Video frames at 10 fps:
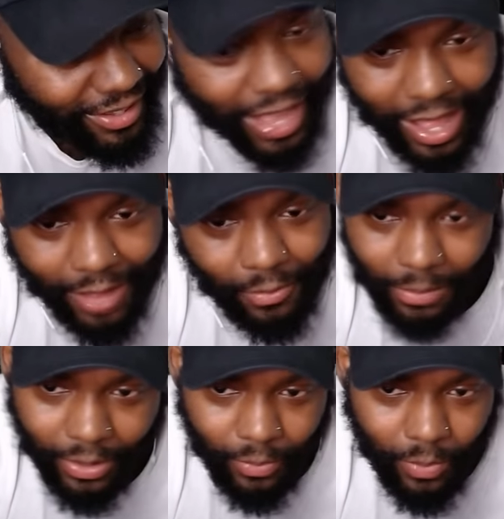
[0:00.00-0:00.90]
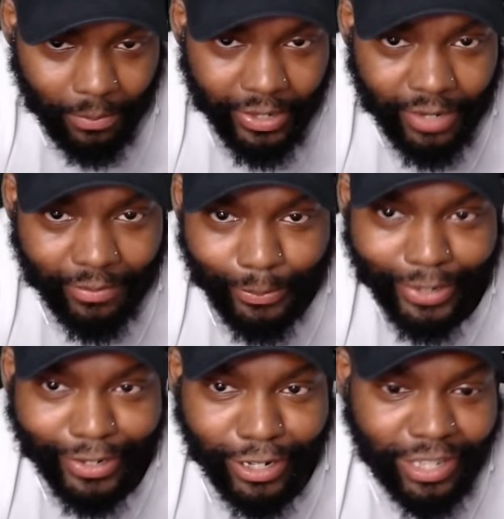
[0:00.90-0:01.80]
I would have been the one team to
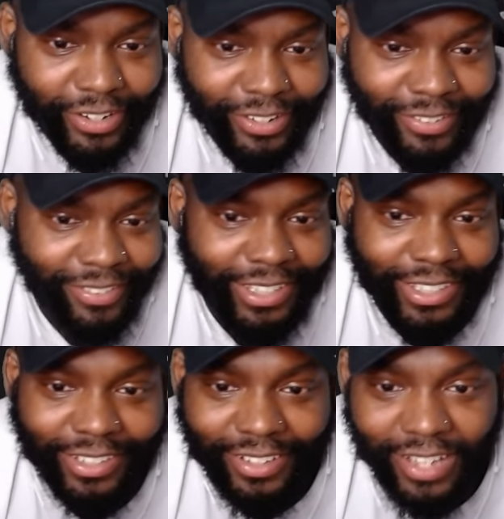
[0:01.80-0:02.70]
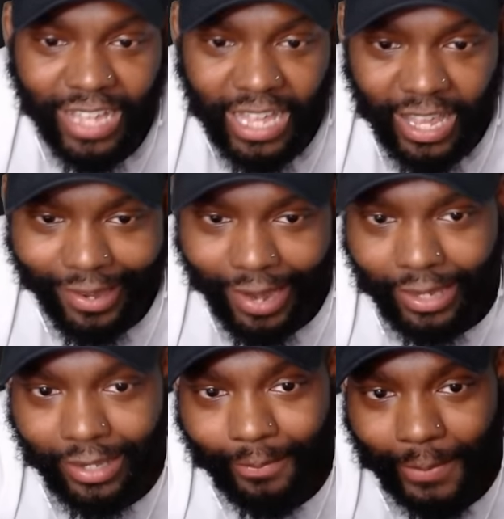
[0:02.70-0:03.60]
pick the London. And I
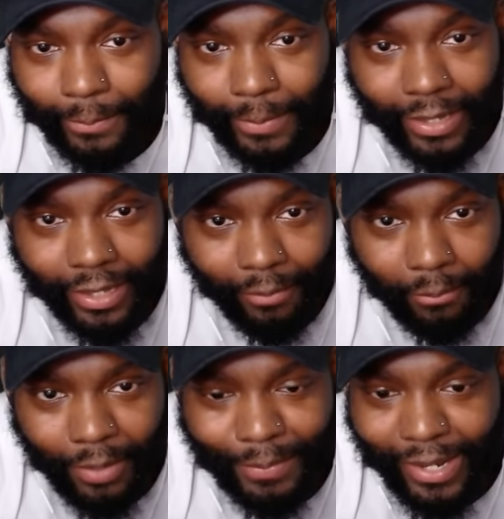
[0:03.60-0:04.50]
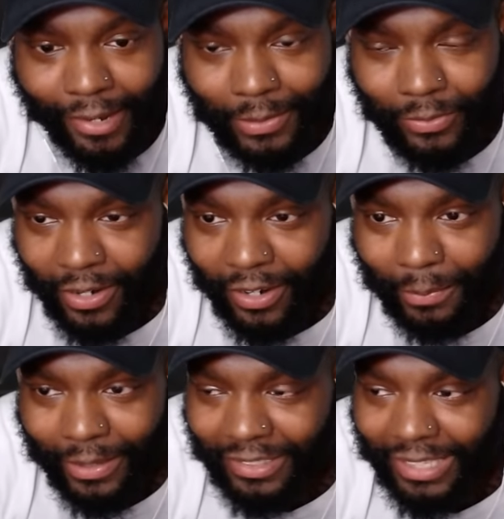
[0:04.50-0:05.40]
love Birmingham. Birmingham is one of the
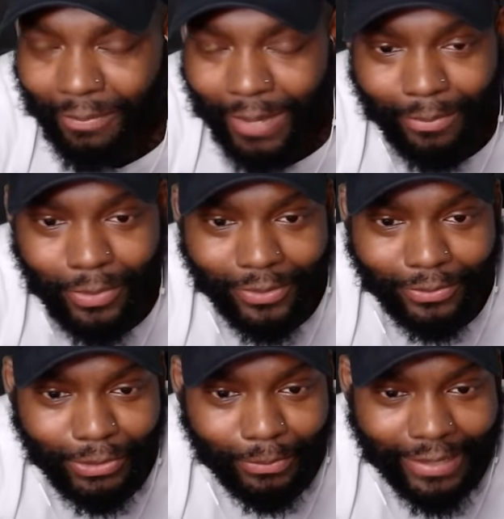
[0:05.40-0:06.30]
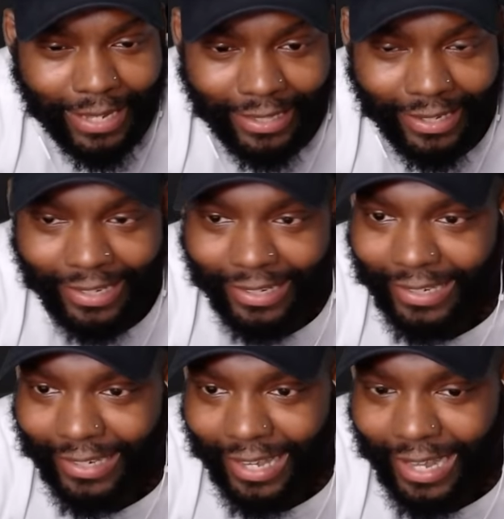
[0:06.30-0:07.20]
places I might move to, but at the end of
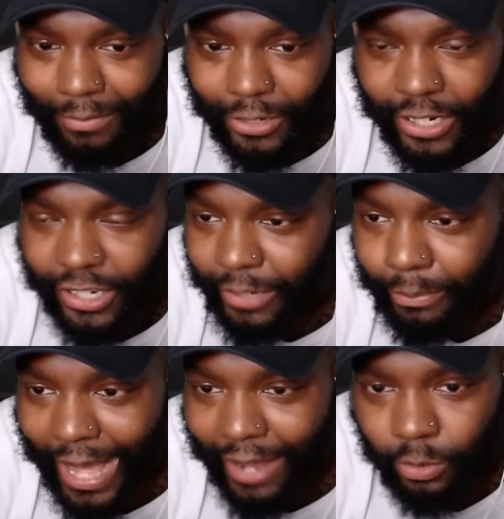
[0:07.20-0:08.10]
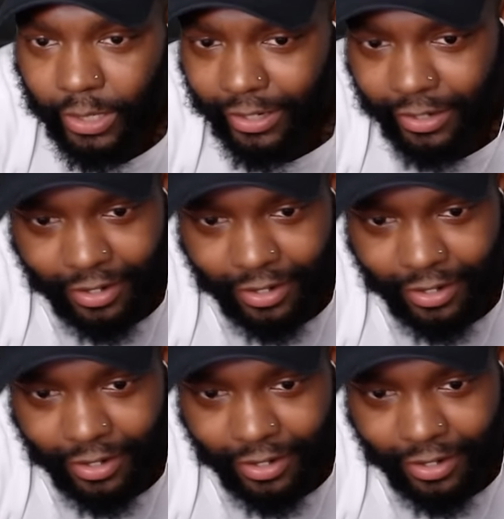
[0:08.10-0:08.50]
the day, I'm judging a battle here.